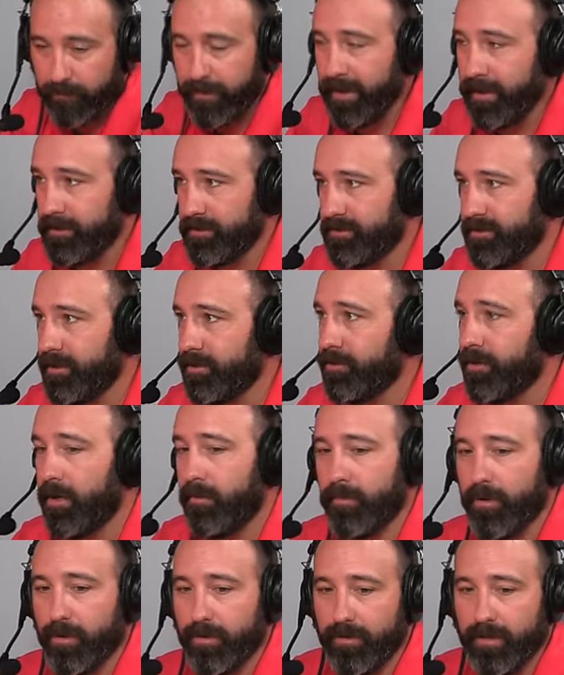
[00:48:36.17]
being sealed
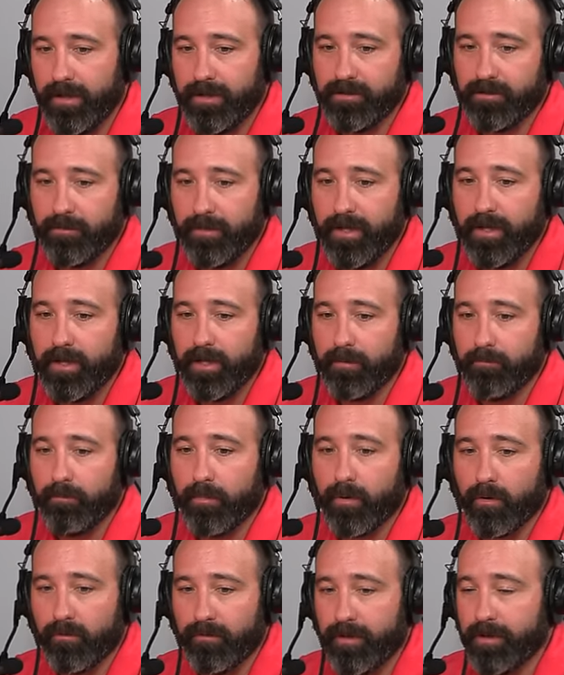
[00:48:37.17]
on both ends and being
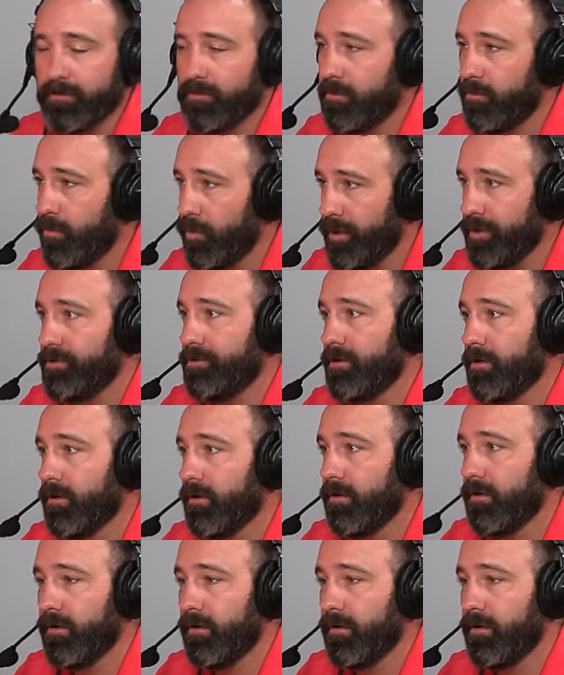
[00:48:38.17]
impervious to moisture,